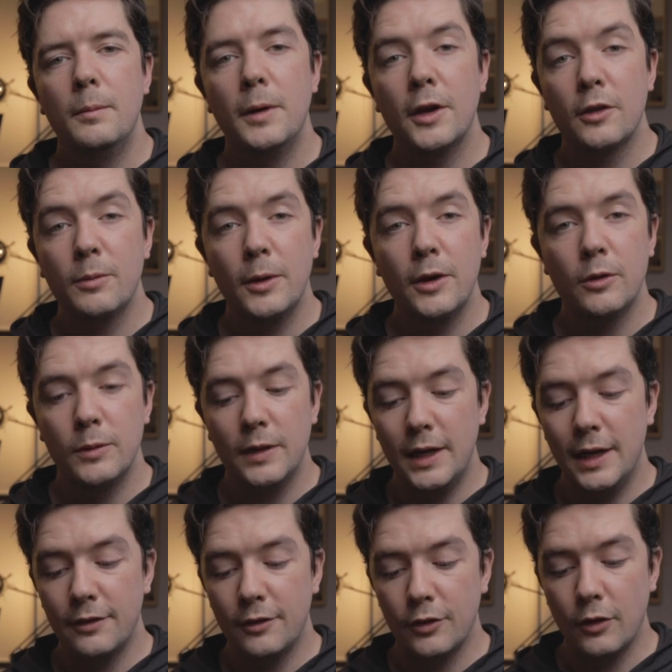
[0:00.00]
My experience with the
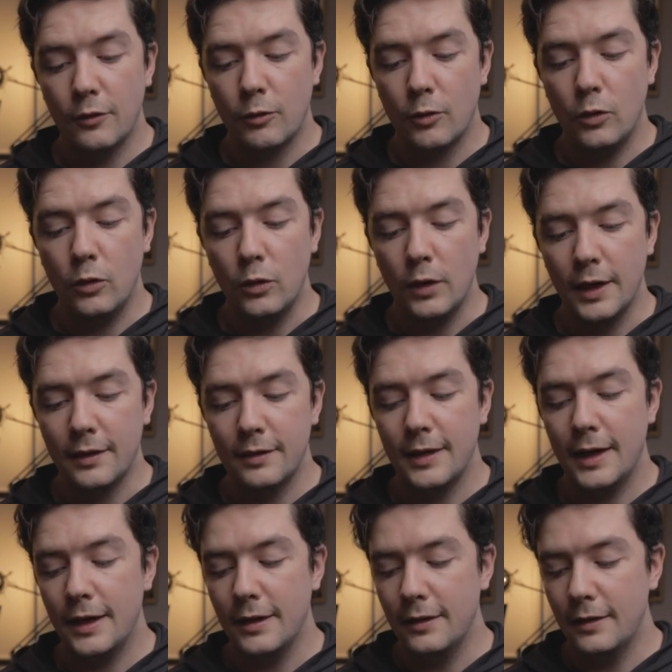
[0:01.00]
lenses overall is
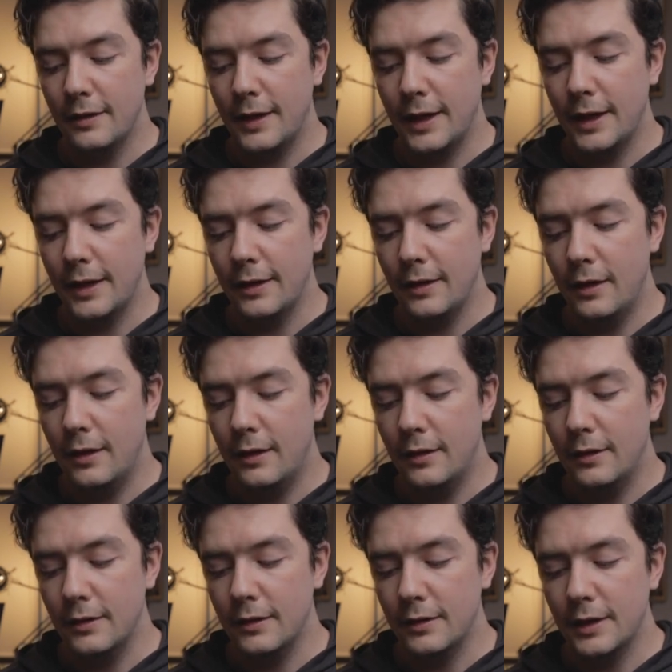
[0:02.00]
that they
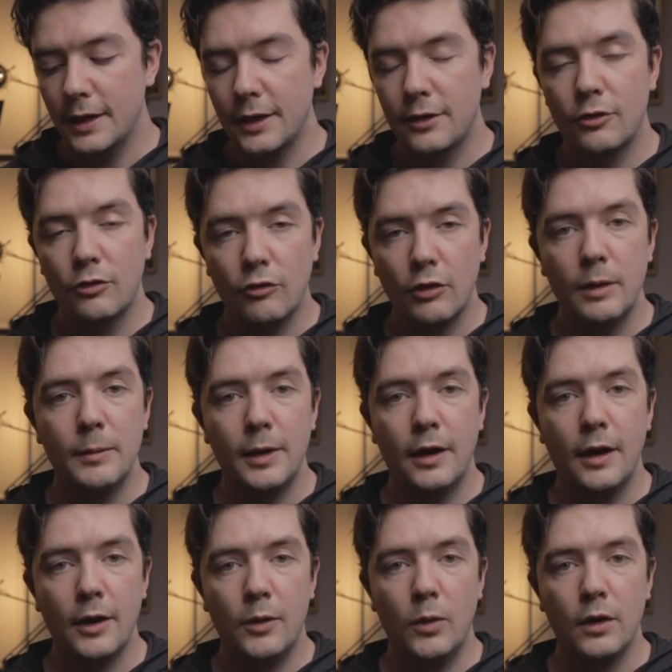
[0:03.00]
are extremely
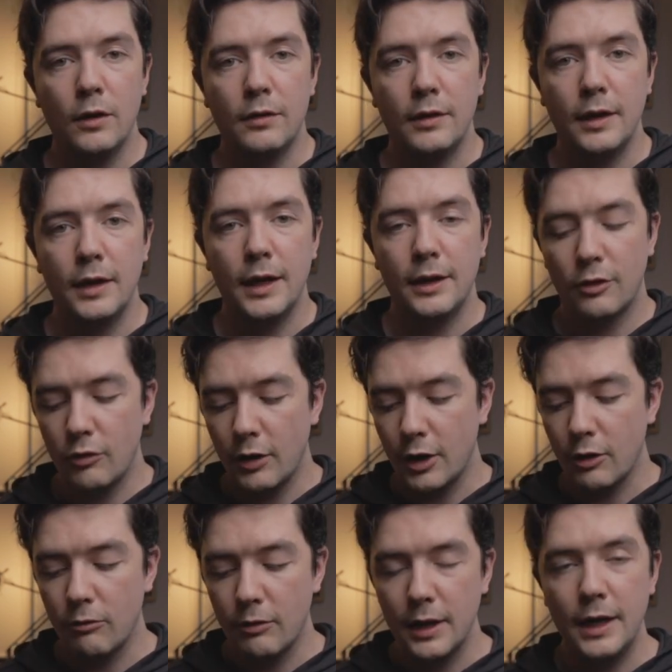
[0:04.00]
high quality and
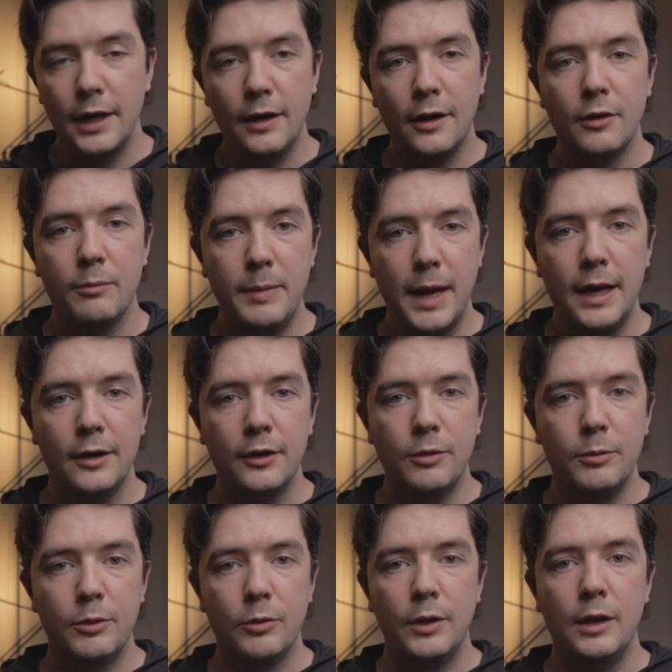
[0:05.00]
strike a really nice
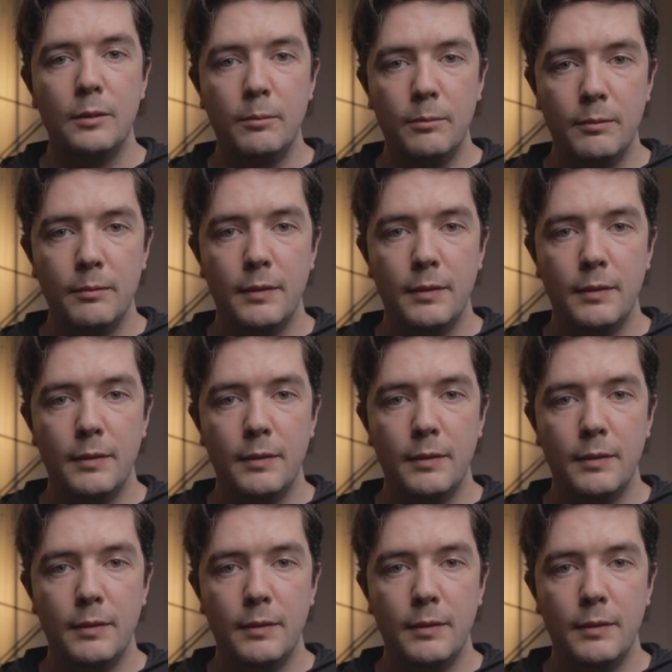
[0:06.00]
balance between